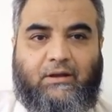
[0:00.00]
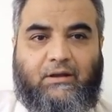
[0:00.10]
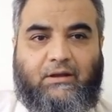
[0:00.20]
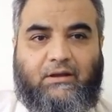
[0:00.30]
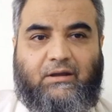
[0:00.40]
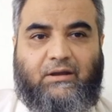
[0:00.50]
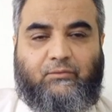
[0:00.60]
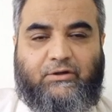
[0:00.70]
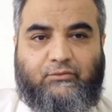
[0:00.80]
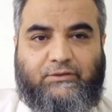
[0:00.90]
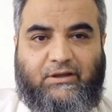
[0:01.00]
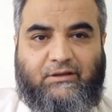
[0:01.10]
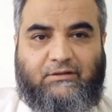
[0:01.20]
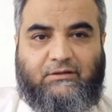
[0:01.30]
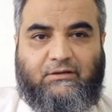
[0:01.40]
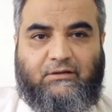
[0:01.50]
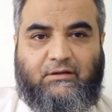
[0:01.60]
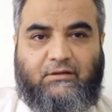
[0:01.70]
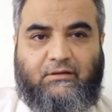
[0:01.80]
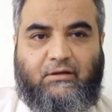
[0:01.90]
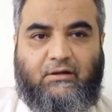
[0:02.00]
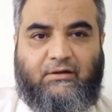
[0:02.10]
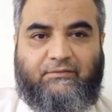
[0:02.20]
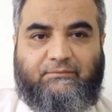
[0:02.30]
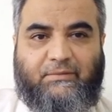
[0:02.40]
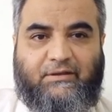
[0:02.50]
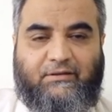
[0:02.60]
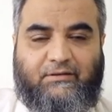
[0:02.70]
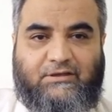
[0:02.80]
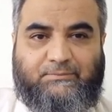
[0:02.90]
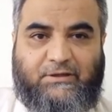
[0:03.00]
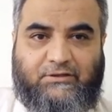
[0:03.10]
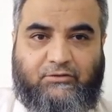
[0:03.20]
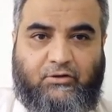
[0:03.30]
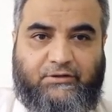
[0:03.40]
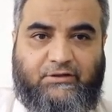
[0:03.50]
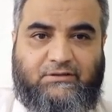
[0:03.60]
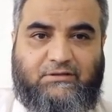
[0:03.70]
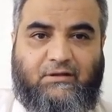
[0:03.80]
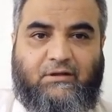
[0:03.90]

I want to thank all of my respected audience